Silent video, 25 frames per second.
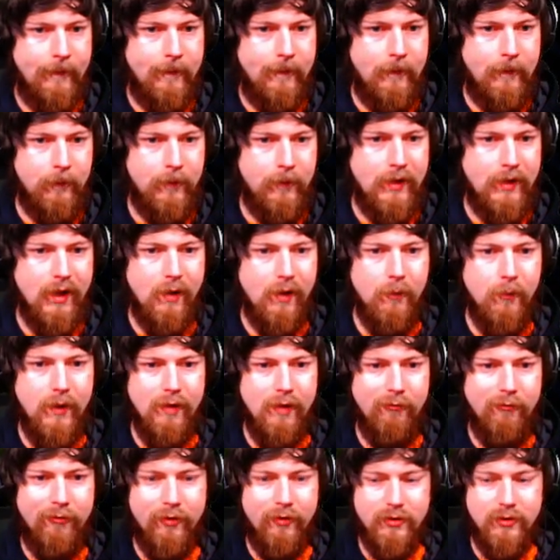We gotta
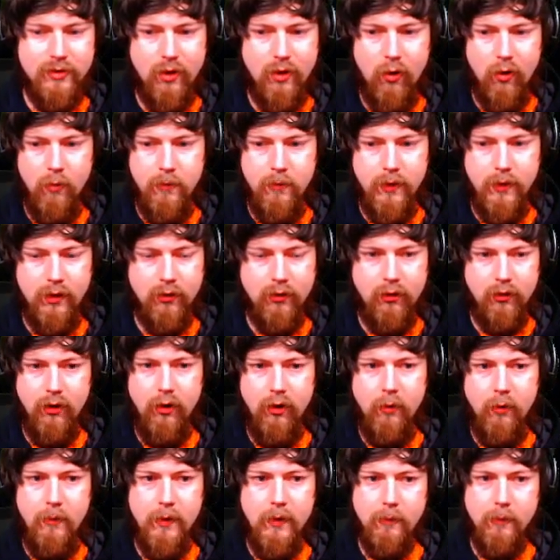wait for it to open a
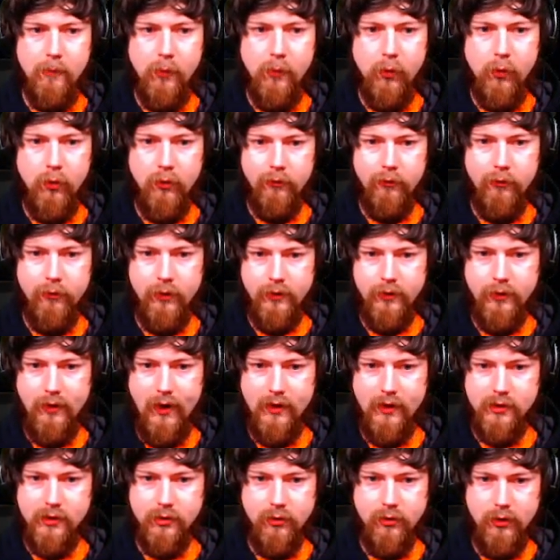little bit more for it to
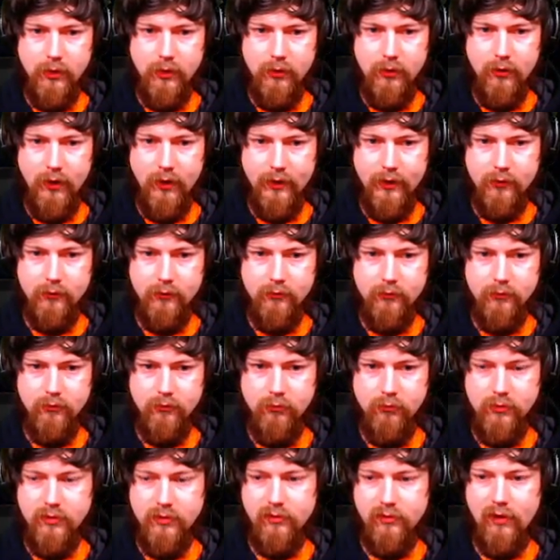actually, like,
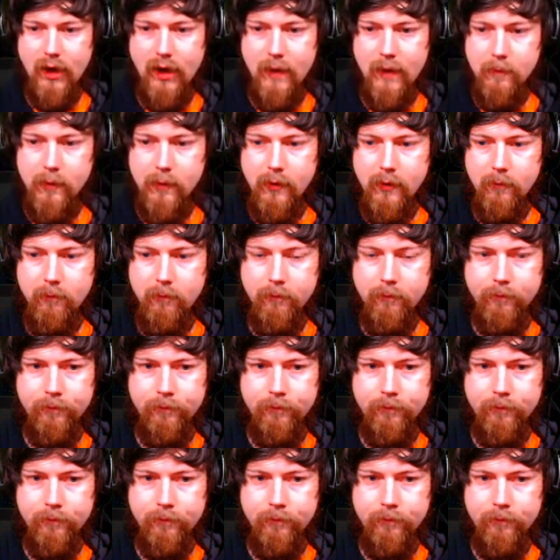stop him.